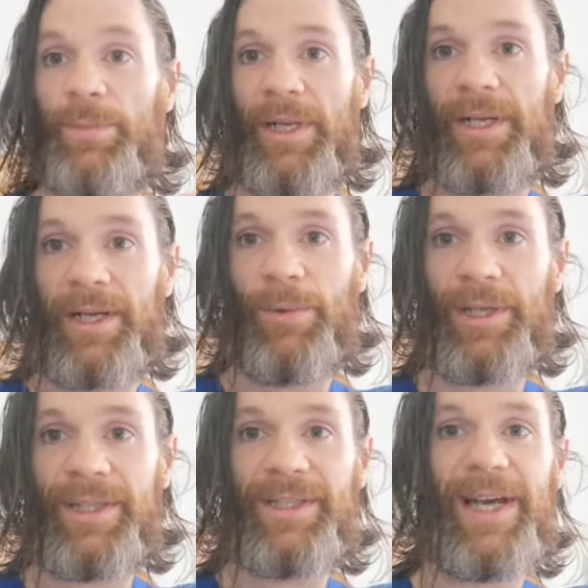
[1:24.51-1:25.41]
depending on
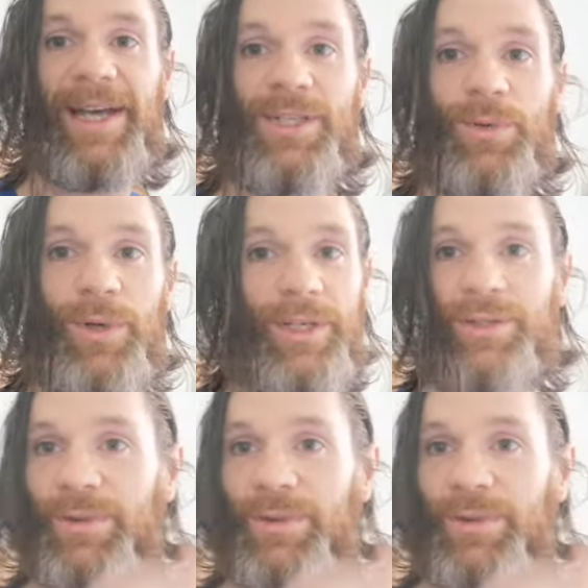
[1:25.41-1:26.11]
what the task was.